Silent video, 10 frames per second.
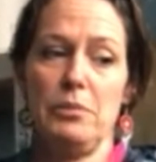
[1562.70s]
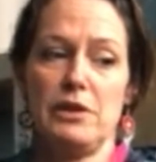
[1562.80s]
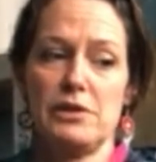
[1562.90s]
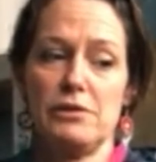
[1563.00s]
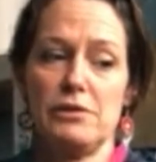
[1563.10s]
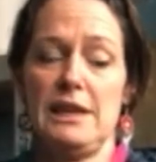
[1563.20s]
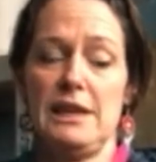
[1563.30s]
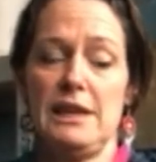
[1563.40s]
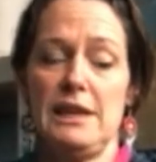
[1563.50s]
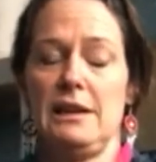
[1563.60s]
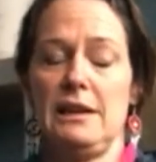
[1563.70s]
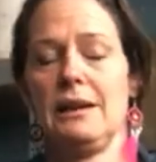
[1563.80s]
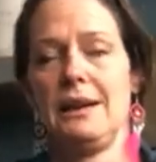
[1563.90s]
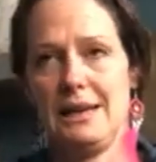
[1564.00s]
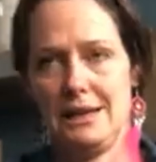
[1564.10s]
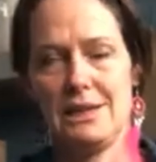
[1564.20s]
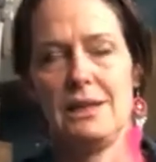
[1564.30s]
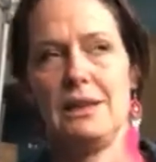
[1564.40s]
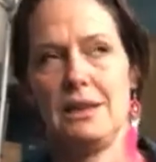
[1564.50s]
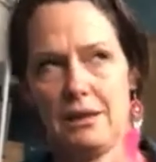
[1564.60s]
the screen into
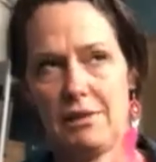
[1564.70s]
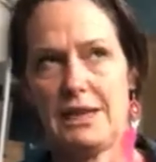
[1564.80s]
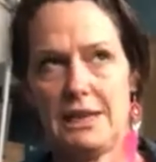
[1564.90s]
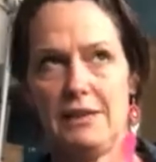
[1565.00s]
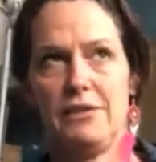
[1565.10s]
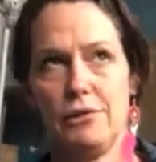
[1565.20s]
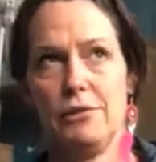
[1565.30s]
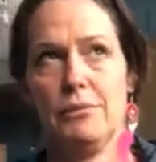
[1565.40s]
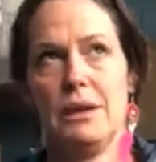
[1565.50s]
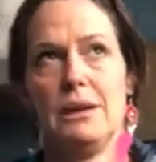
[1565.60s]
the 3D form.